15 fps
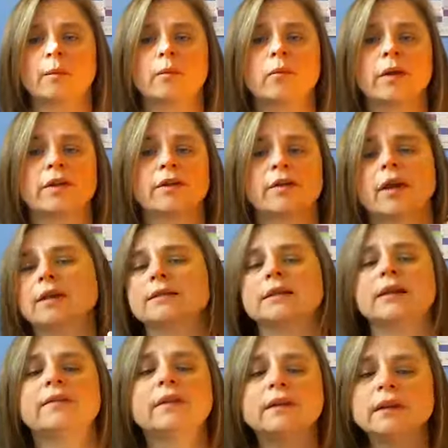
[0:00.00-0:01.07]
whether that's
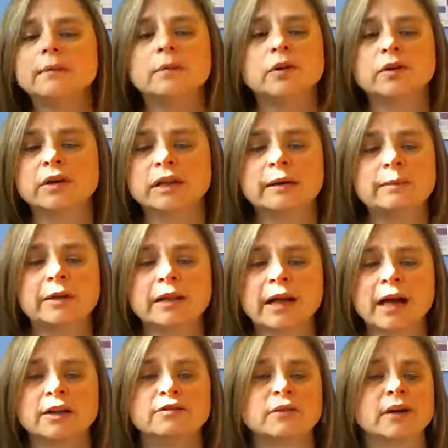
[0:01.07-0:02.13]
giving them your email
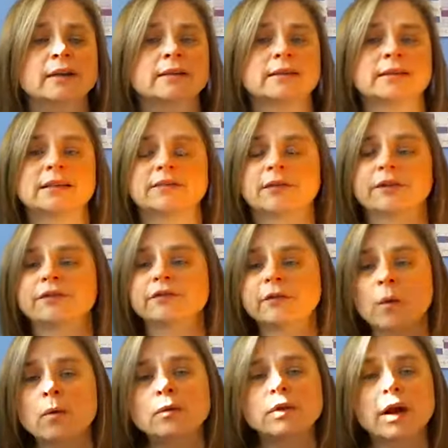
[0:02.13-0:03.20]
address, the different
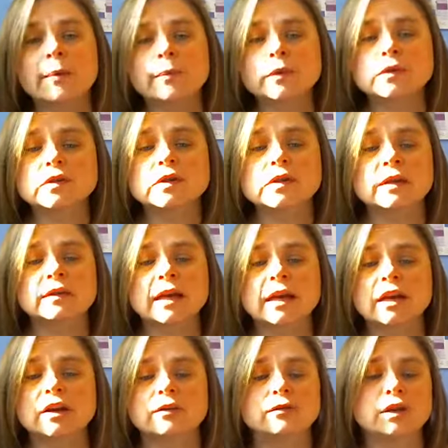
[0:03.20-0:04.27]
phone numbers that they
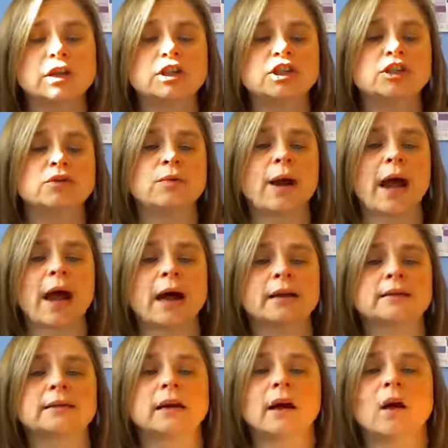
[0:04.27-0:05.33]
can reach you at.